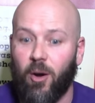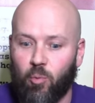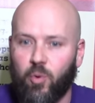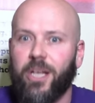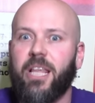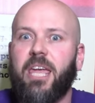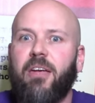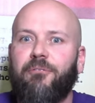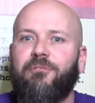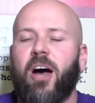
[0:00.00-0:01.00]
A
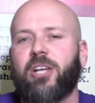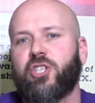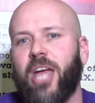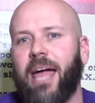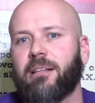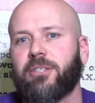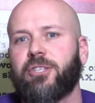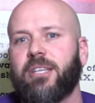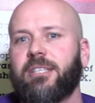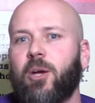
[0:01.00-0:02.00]
really fun
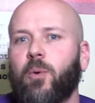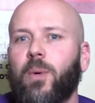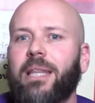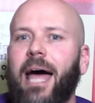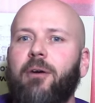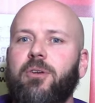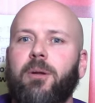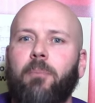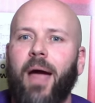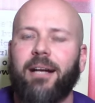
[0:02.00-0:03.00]
challenge that's gonna allow you
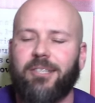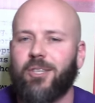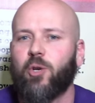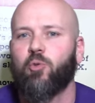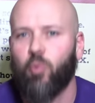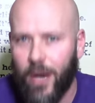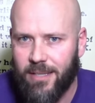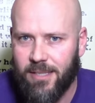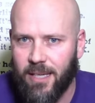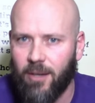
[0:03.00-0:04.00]
to practice a
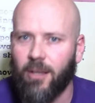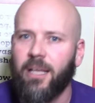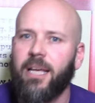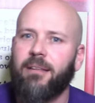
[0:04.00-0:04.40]
great skill